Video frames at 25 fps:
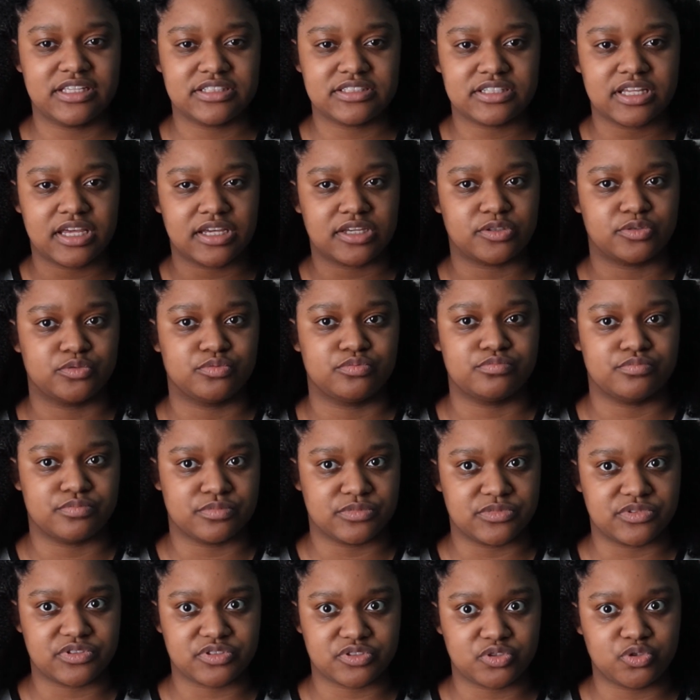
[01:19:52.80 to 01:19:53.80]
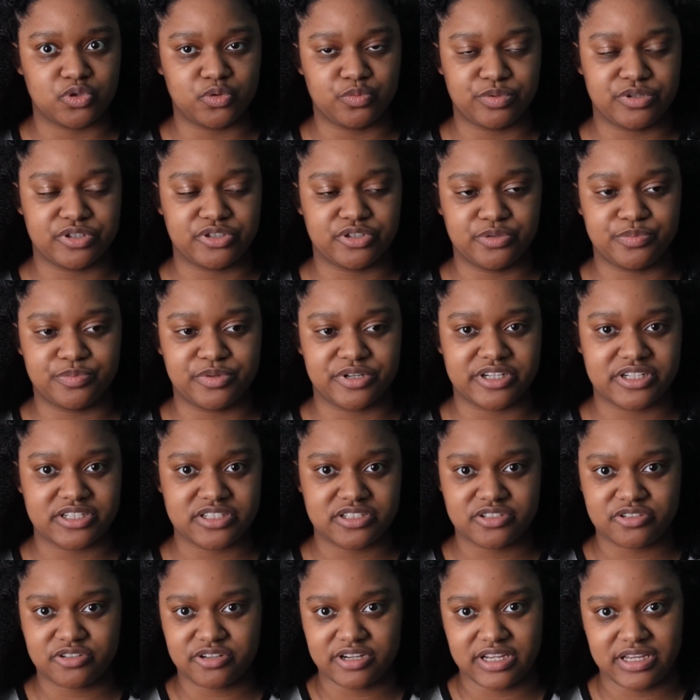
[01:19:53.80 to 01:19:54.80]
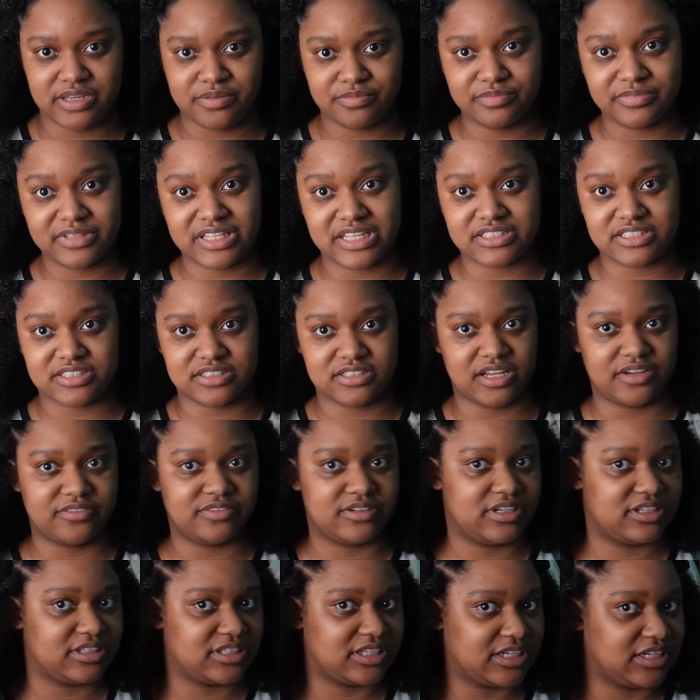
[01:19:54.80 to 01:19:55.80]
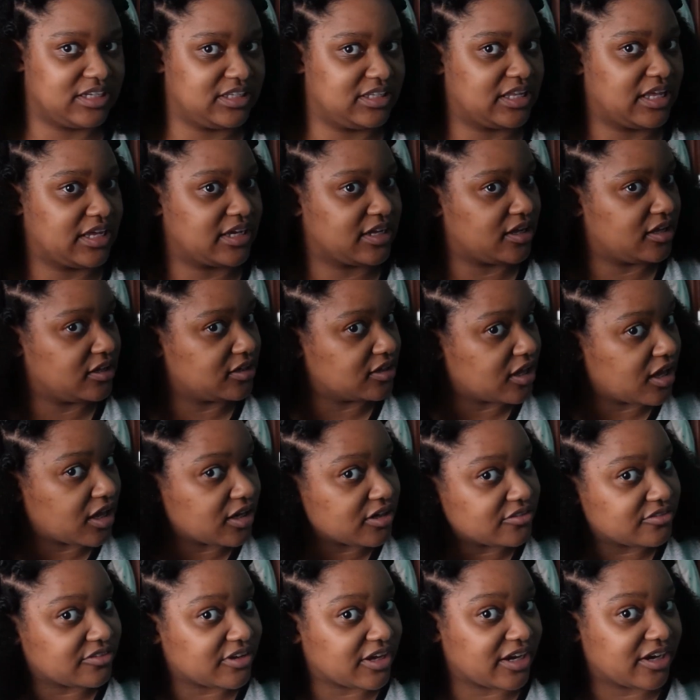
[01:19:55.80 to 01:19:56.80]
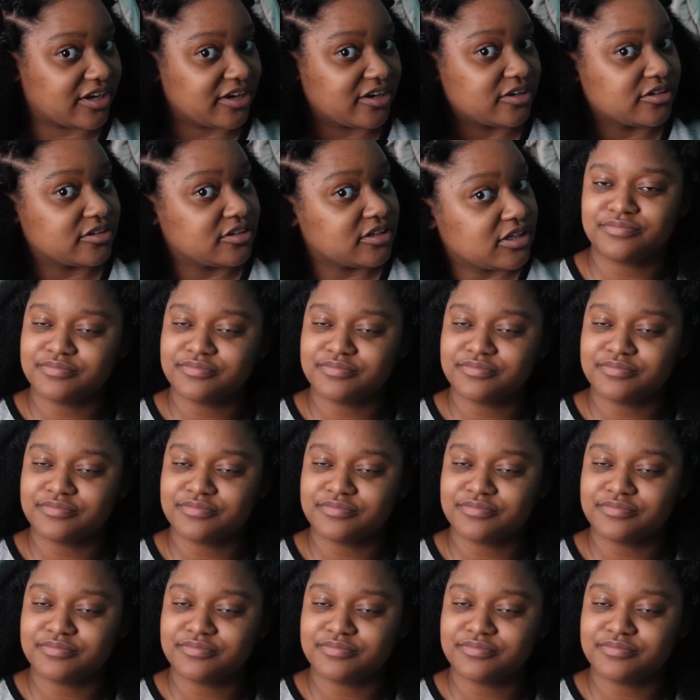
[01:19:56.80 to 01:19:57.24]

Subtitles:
like super duper extreme. It's definitely like a lot of hair.